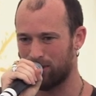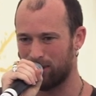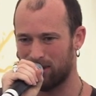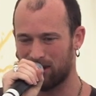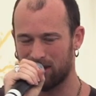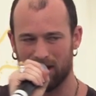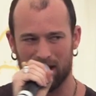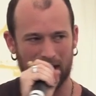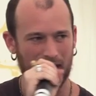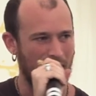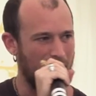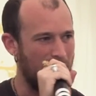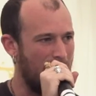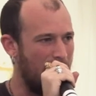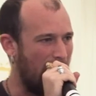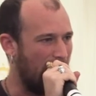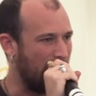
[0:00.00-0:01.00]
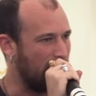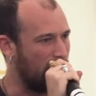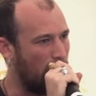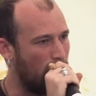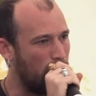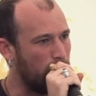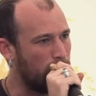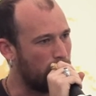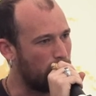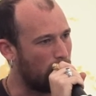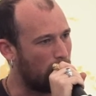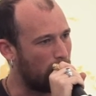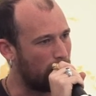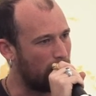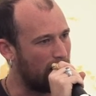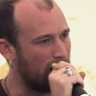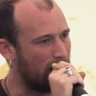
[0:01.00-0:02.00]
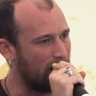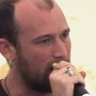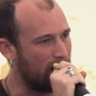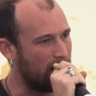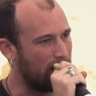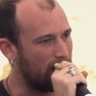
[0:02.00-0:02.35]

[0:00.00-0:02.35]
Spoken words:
where it's like, I know you already.